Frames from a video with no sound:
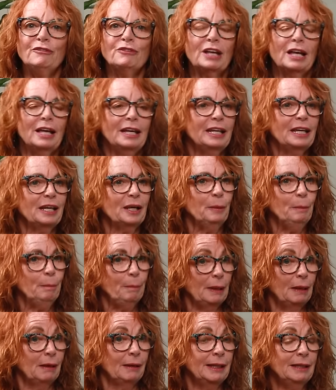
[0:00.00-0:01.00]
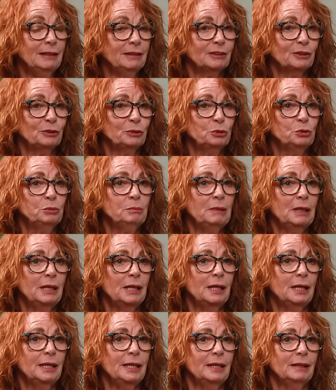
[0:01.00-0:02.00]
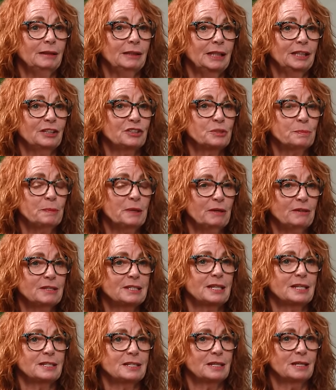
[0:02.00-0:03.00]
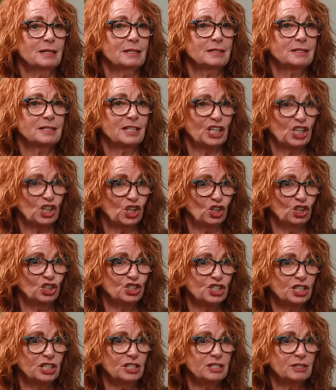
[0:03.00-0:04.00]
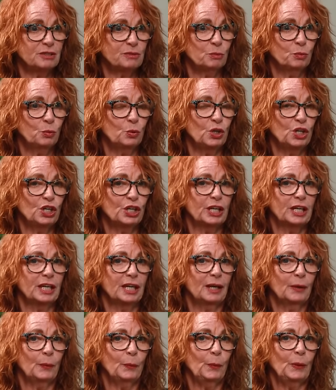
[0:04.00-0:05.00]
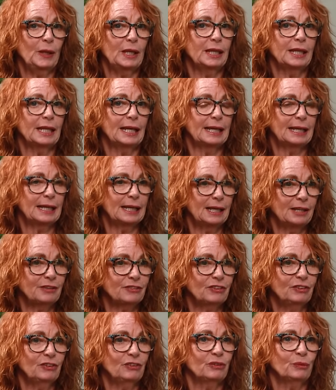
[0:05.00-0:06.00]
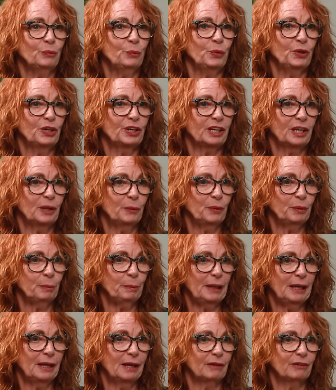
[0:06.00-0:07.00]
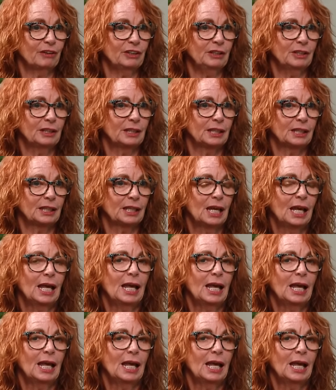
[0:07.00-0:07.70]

kind of combined all my experience as a psychologist, working with adolescents and working with parents,